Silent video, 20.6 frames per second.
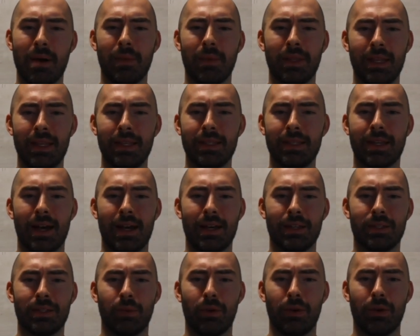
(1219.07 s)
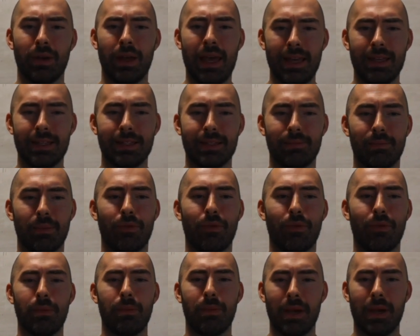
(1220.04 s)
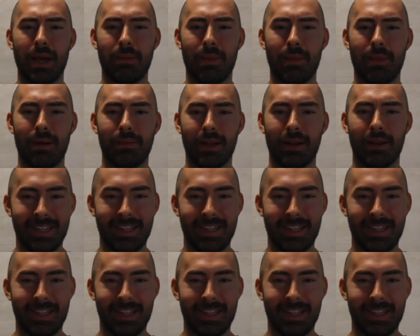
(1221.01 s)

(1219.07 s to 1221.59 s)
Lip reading: but these guys will hiss before you pick them up.